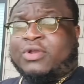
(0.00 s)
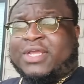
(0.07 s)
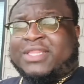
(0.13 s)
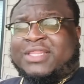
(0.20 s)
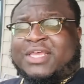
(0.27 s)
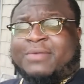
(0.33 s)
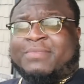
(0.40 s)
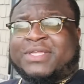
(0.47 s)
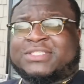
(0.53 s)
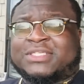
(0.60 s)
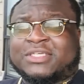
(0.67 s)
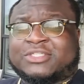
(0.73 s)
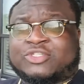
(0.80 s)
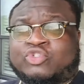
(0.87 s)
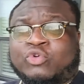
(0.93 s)
turning them
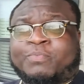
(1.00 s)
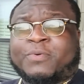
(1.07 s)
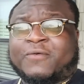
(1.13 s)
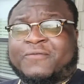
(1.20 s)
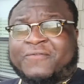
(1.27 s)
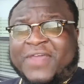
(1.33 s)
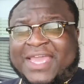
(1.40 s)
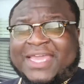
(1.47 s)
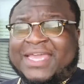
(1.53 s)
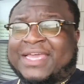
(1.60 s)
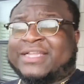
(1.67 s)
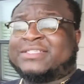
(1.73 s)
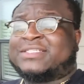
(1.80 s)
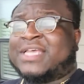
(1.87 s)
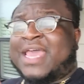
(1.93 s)
into super
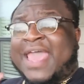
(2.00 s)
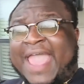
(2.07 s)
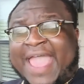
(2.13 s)
fans,